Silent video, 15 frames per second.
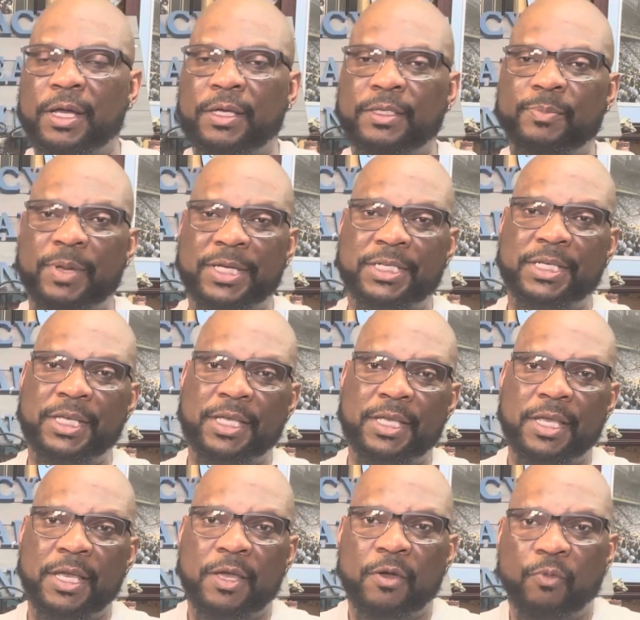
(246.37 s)
especially
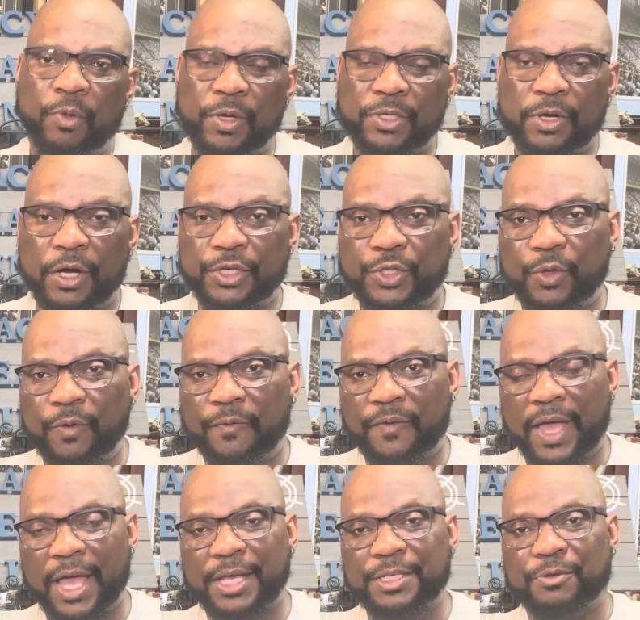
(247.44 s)
when you start shooting
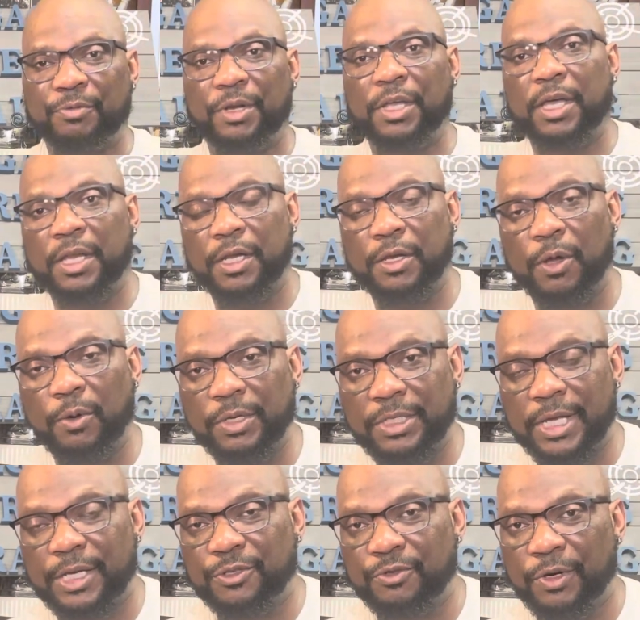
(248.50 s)
fast, you're really gonna notice
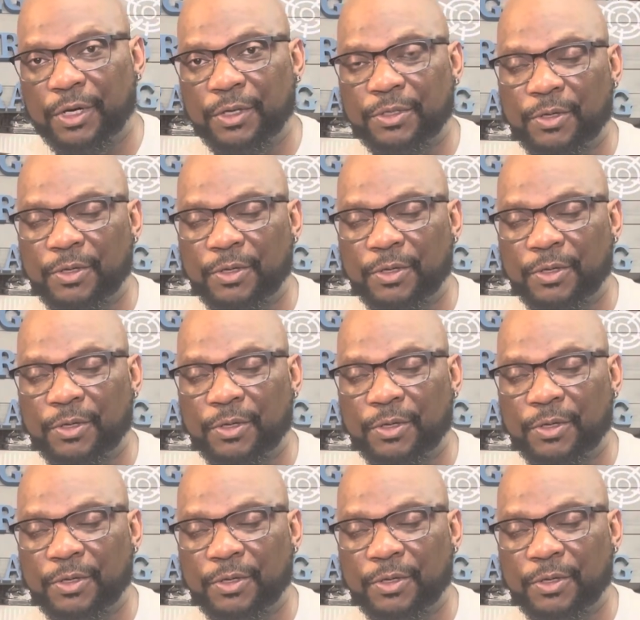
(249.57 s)
that trigger.